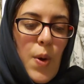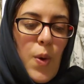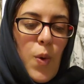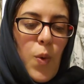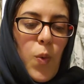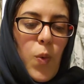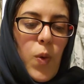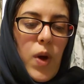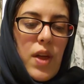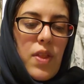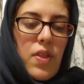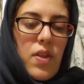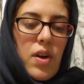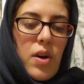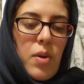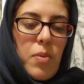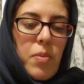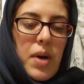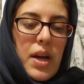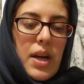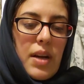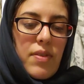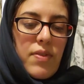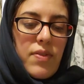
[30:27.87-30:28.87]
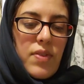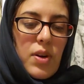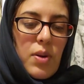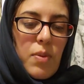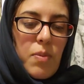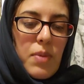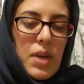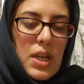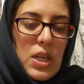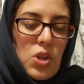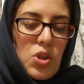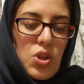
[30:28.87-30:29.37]
whether by
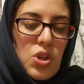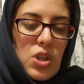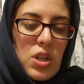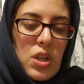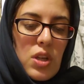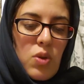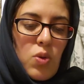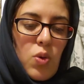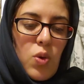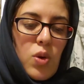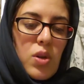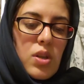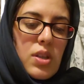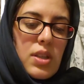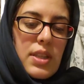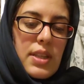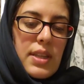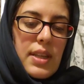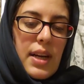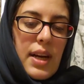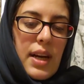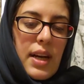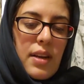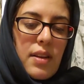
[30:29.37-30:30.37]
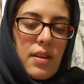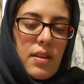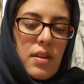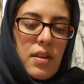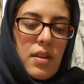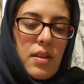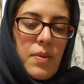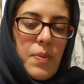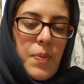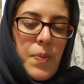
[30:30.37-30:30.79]
affirmation or denial.